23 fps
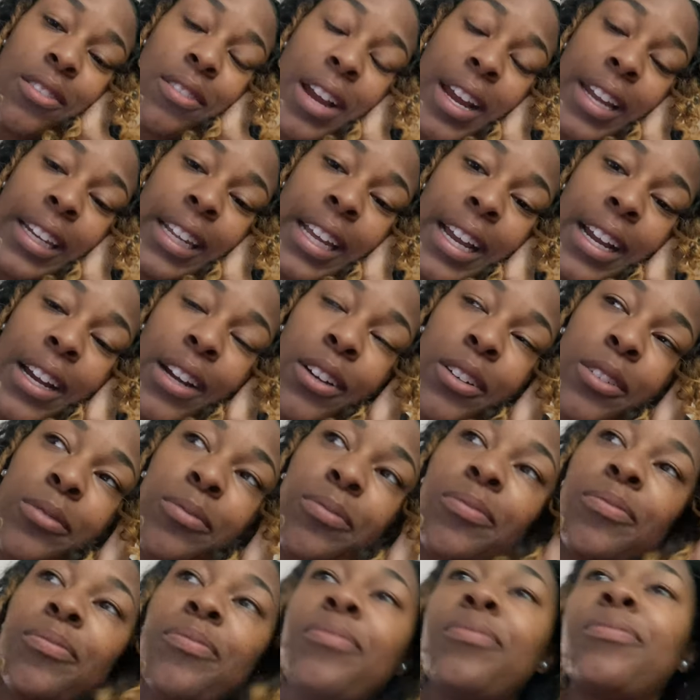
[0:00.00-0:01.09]
right now,
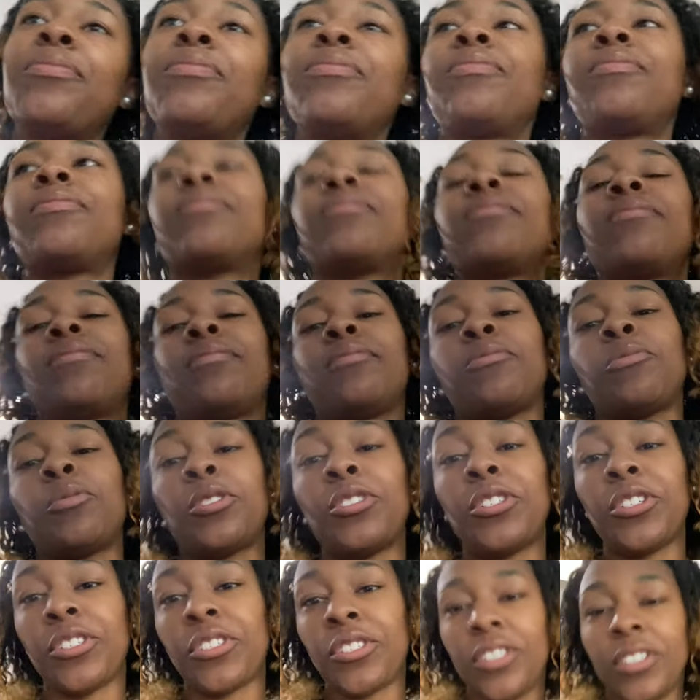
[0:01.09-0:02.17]
we're
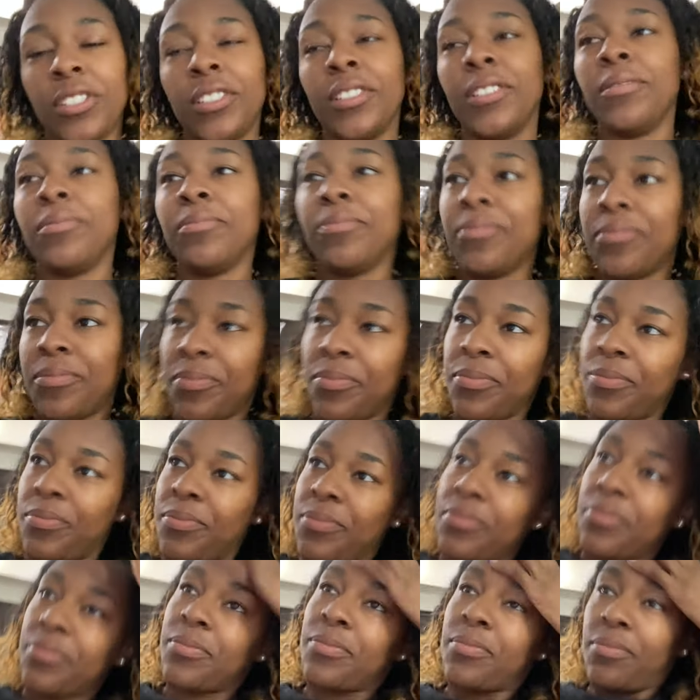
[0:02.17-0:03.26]
just chilling.
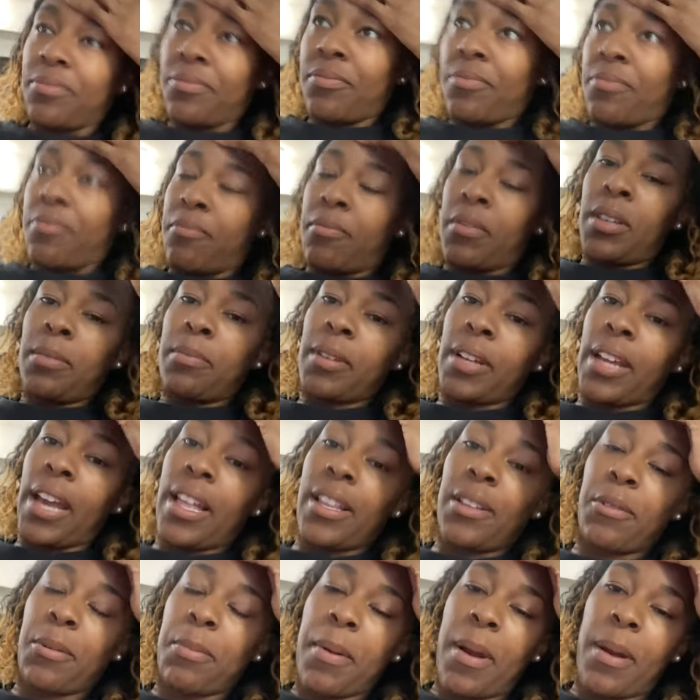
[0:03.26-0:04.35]
Me and
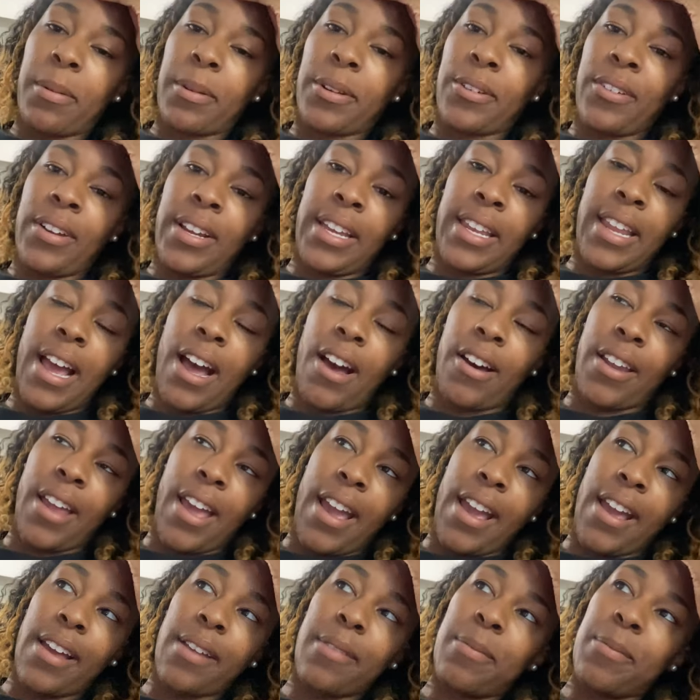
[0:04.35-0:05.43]
Michaela, we're probably gonna head out
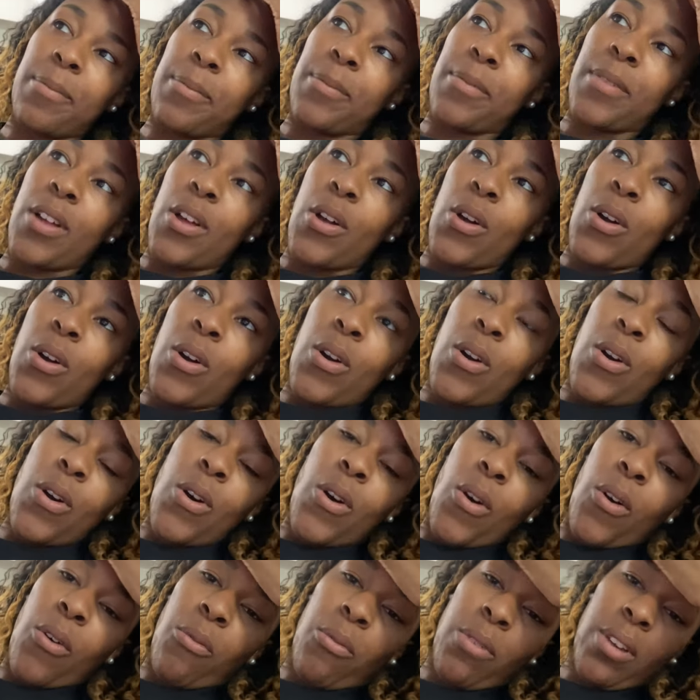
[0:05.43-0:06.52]
at
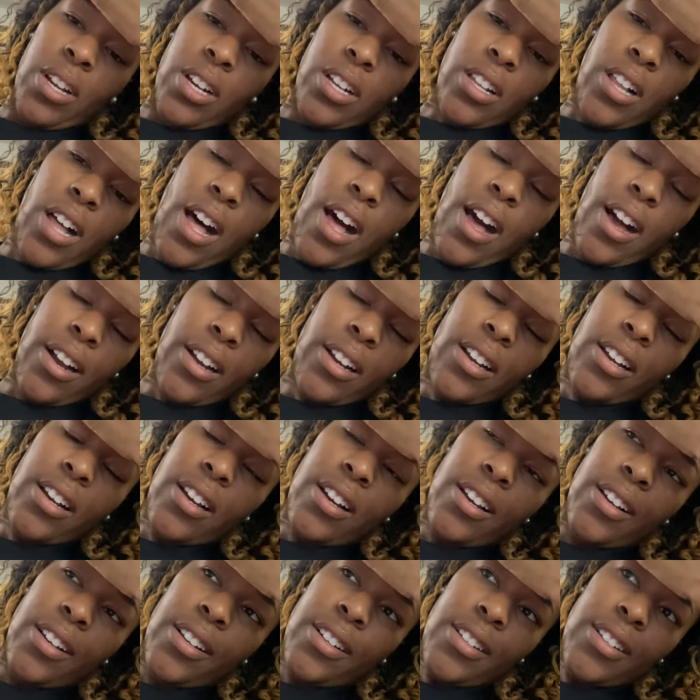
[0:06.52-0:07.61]
one o'clock.
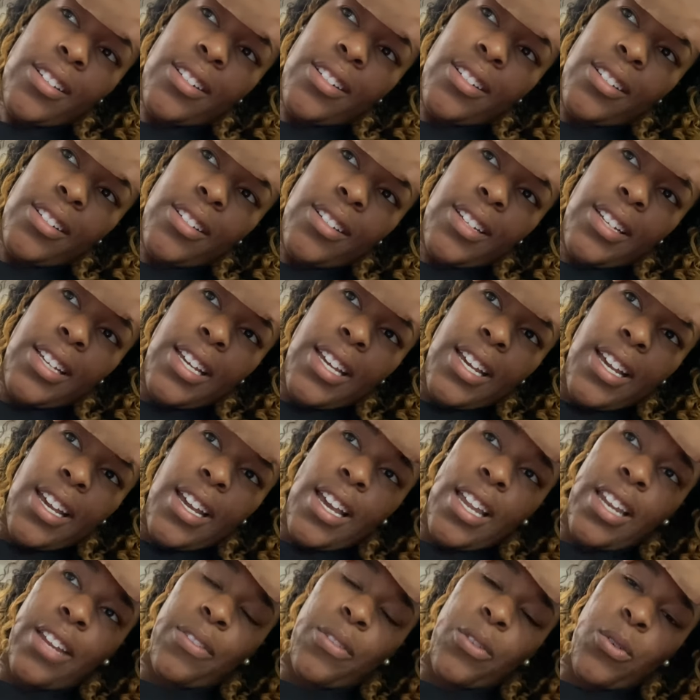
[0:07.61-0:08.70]

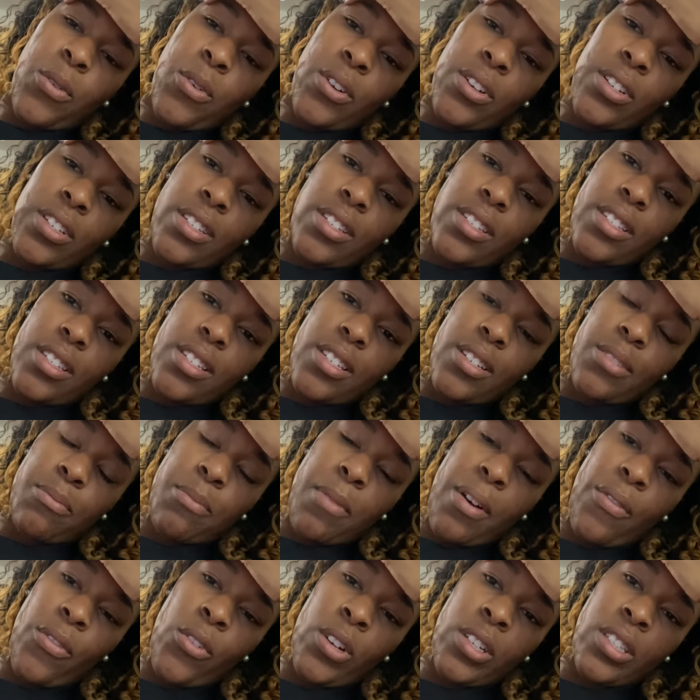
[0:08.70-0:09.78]
And of course,
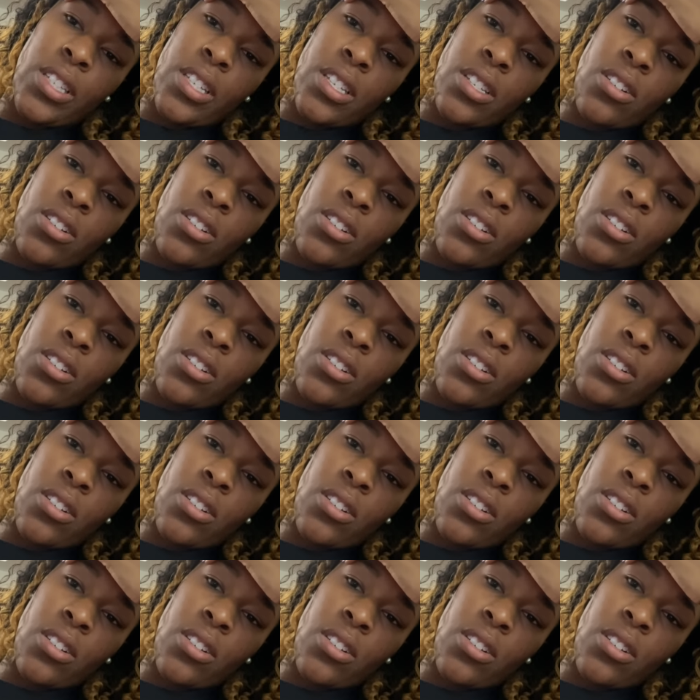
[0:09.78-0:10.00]
my voice is